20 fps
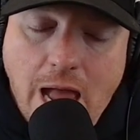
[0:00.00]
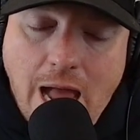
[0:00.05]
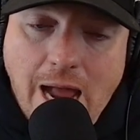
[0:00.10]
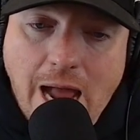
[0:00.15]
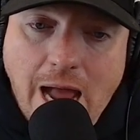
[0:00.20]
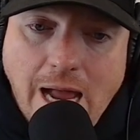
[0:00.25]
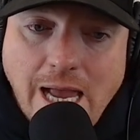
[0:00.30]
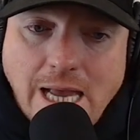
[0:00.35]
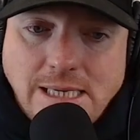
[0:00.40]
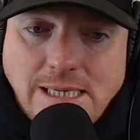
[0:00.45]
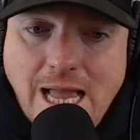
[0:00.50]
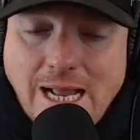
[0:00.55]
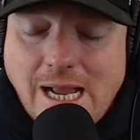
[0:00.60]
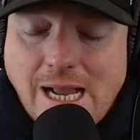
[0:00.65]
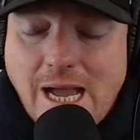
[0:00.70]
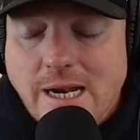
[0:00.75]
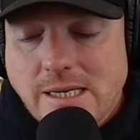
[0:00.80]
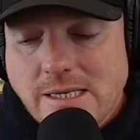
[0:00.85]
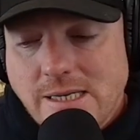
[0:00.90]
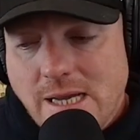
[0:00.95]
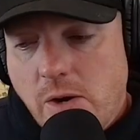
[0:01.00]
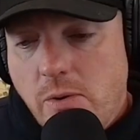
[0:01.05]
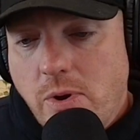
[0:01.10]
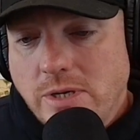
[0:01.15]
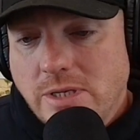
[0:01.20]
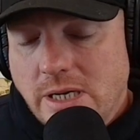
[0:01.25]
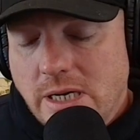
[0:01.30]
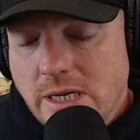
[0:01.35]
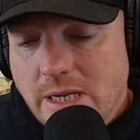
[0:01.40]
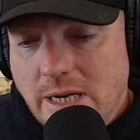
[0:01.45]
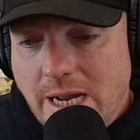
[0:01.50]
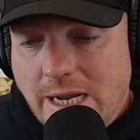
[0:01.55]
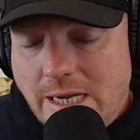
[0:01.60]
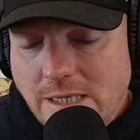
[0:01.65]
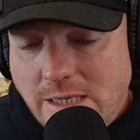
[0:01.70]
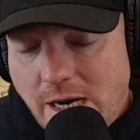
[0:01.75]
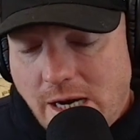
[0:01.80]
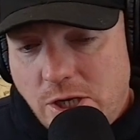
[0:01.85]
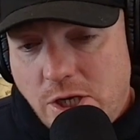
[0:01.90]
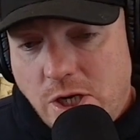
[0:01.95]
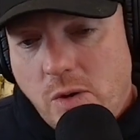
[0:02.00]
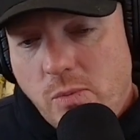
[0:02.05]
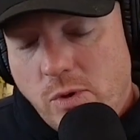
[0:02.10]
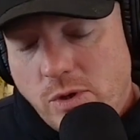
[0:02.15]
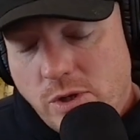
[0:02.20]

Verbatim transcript: I, I guess that kind of segues into the next section,